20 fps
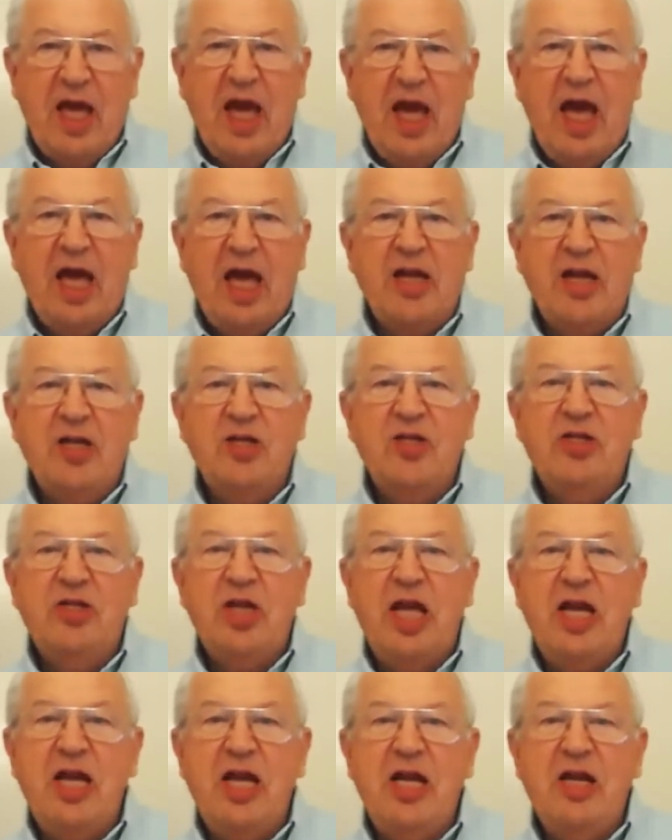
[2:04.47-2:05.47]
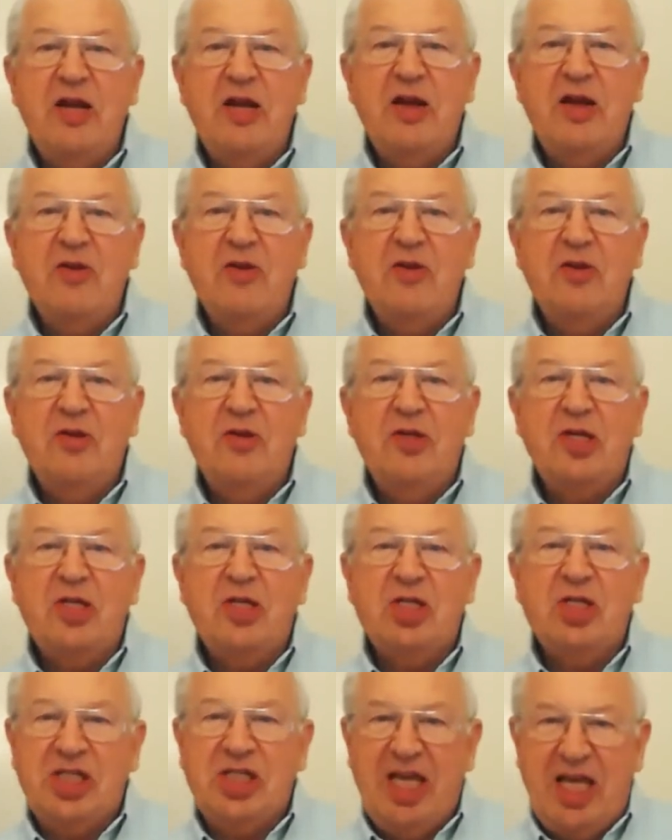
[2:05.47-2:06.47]
And then the
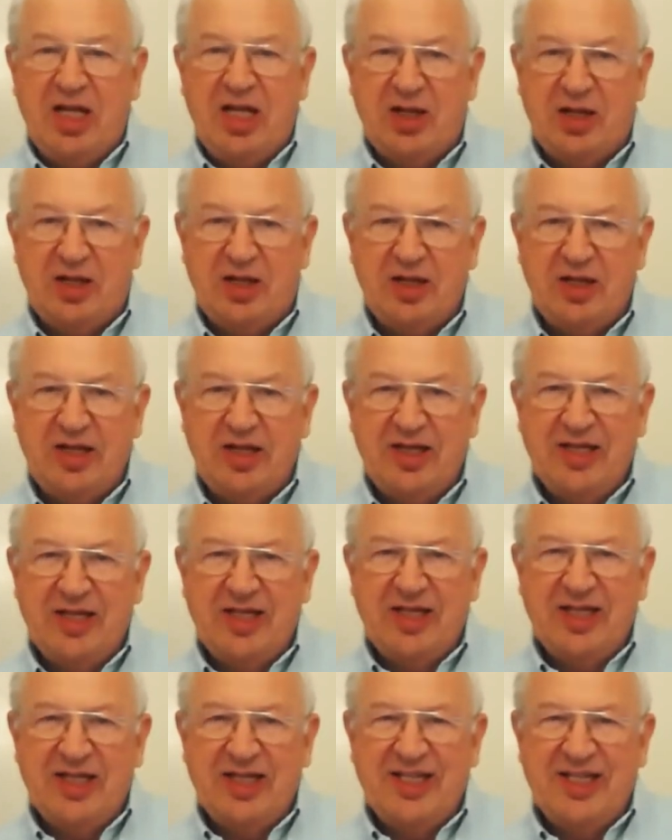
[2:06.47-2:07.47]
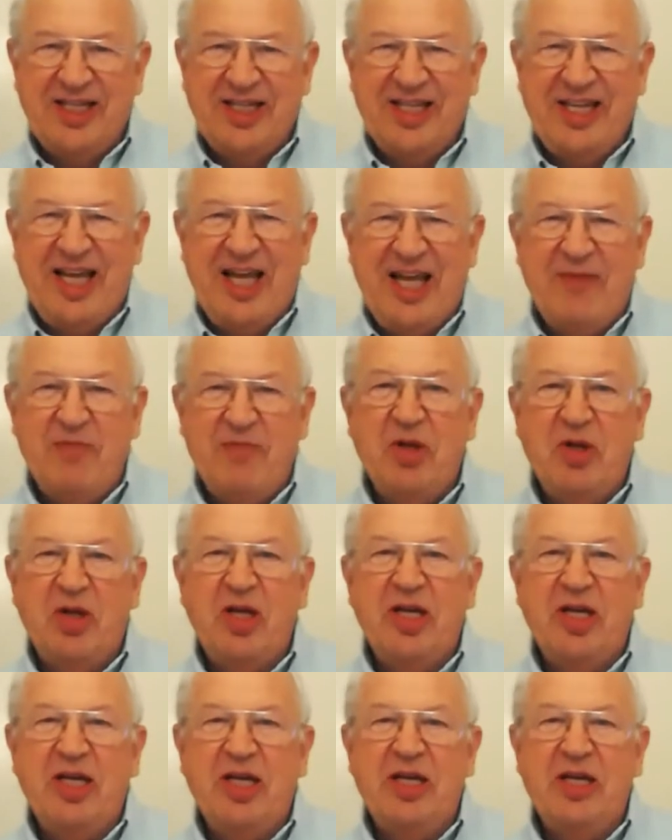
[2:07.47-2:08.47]
skill in
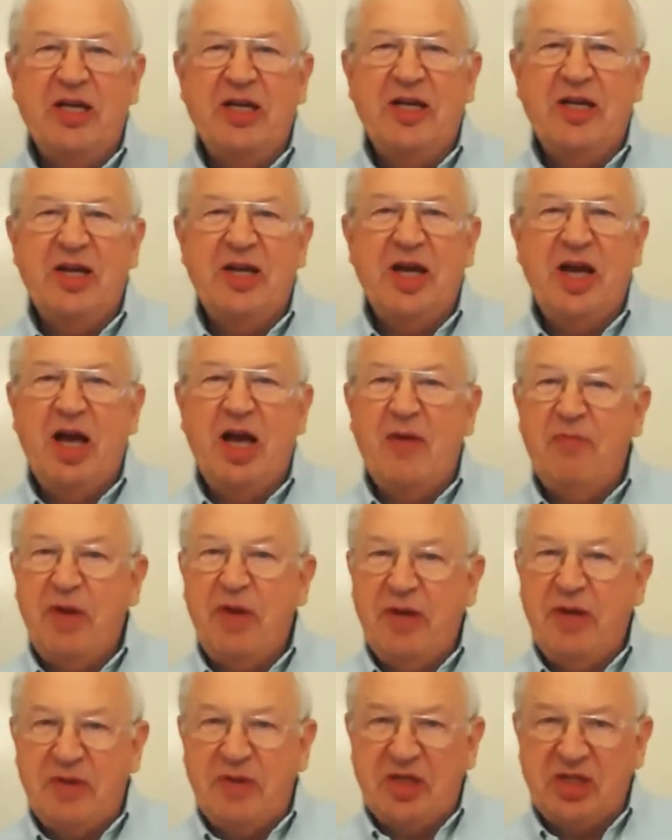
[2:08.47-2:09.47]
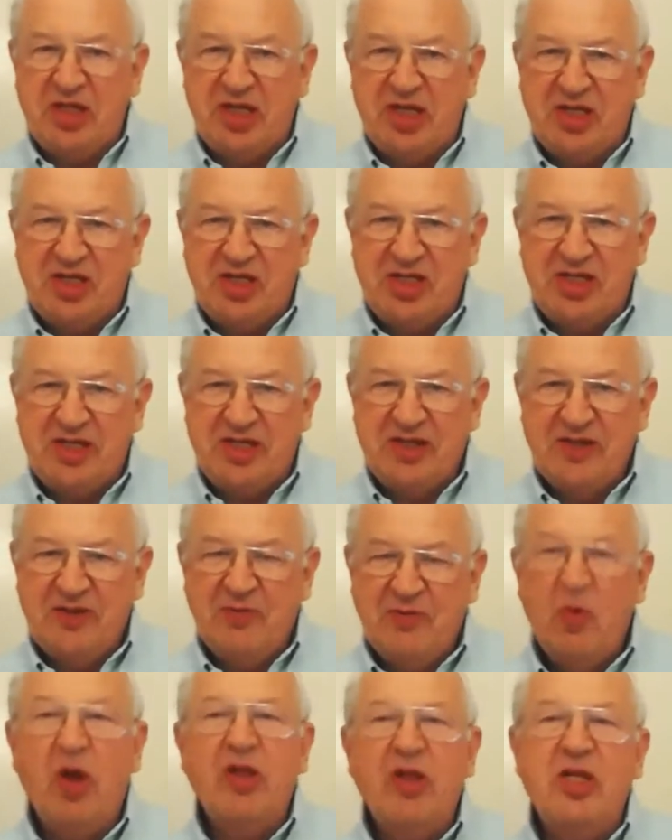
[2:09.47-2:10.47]
building a big business,
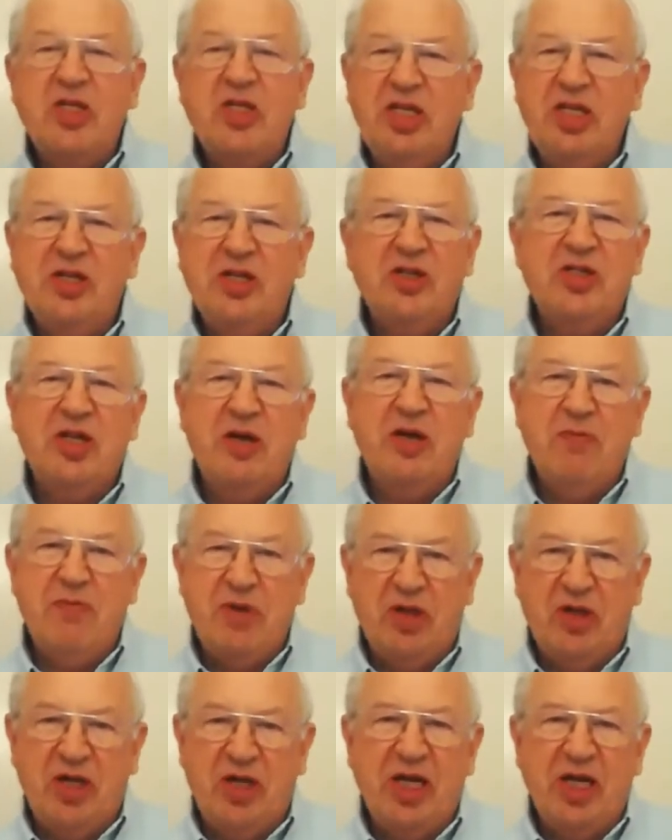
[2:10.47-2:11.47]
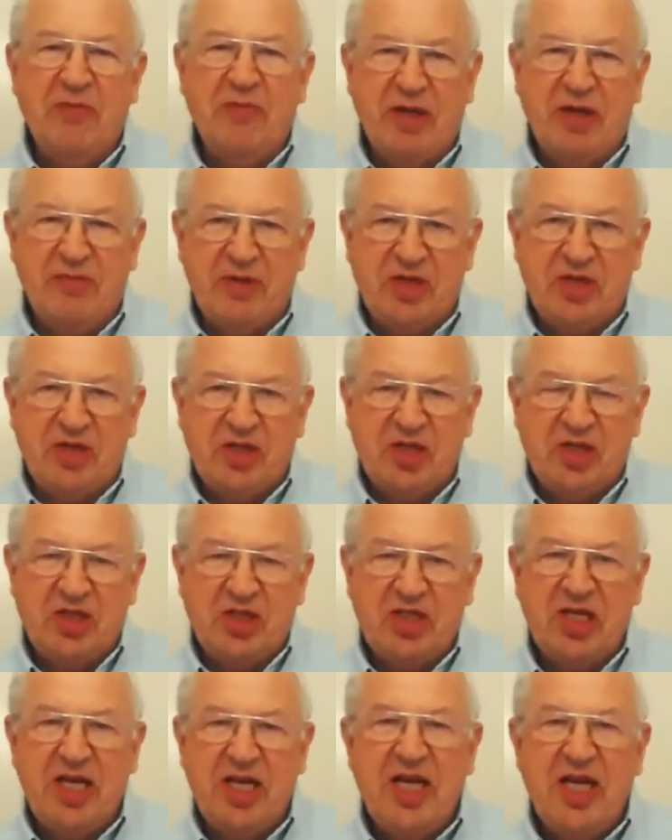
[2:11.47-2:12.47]
one of the skills in building a big
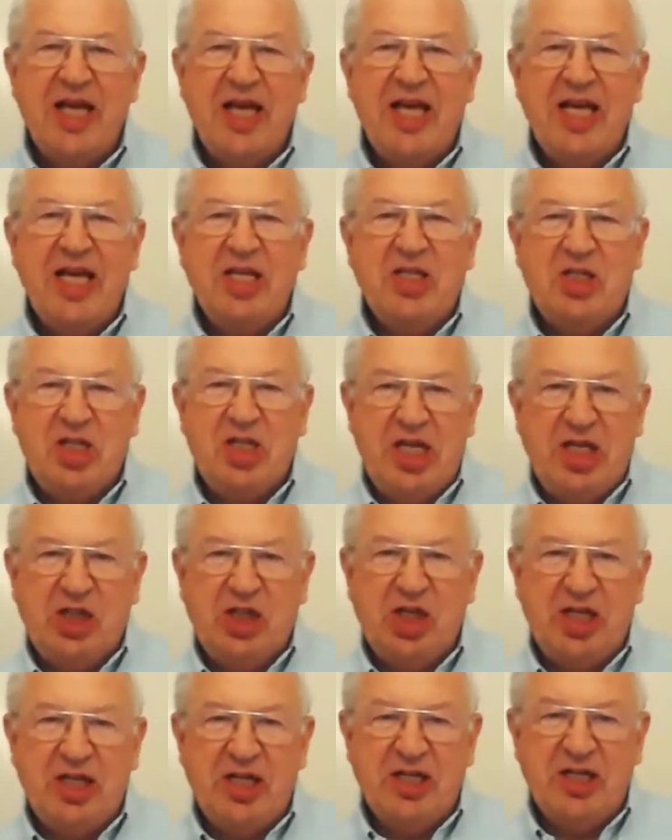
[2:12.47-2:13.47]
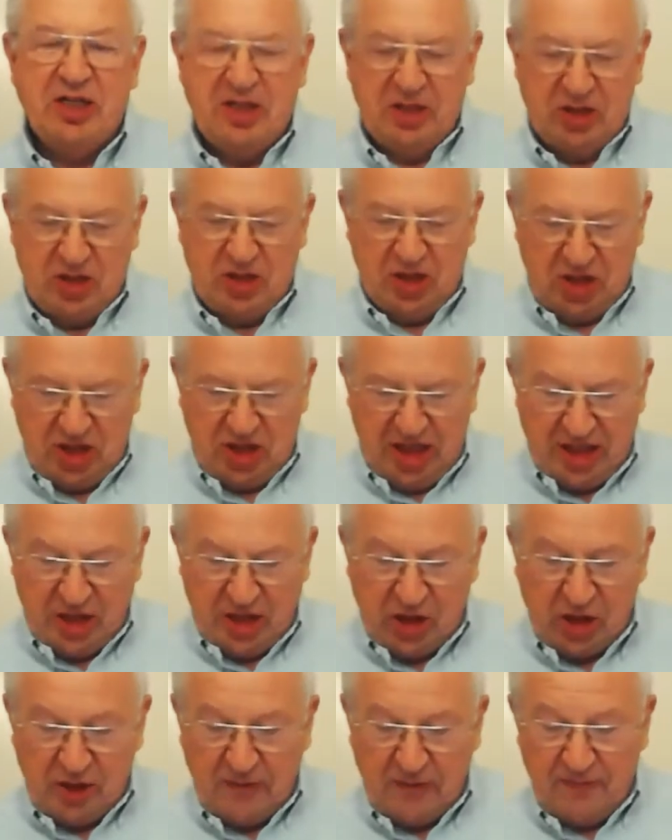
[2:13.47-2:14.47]
business, is teaching to
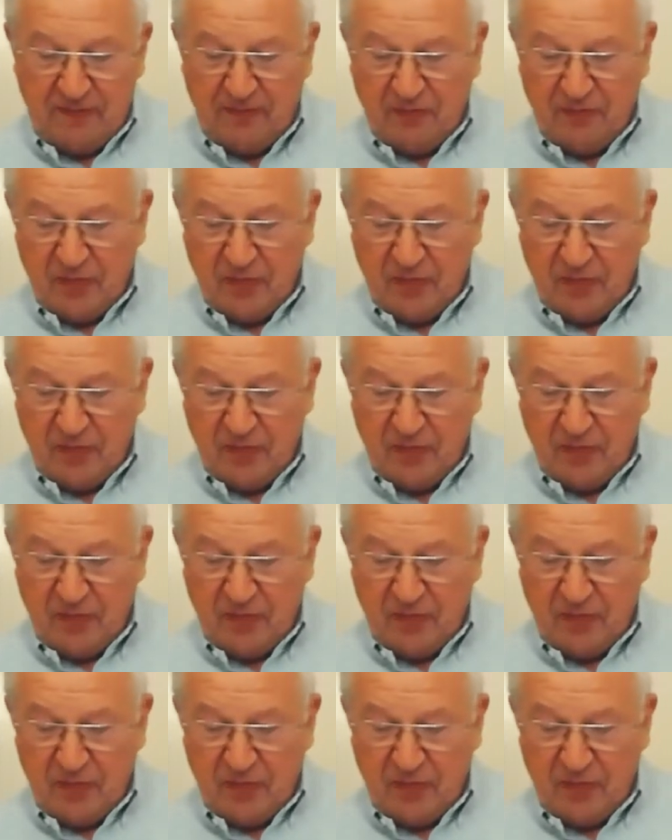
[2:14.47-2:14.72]
teach.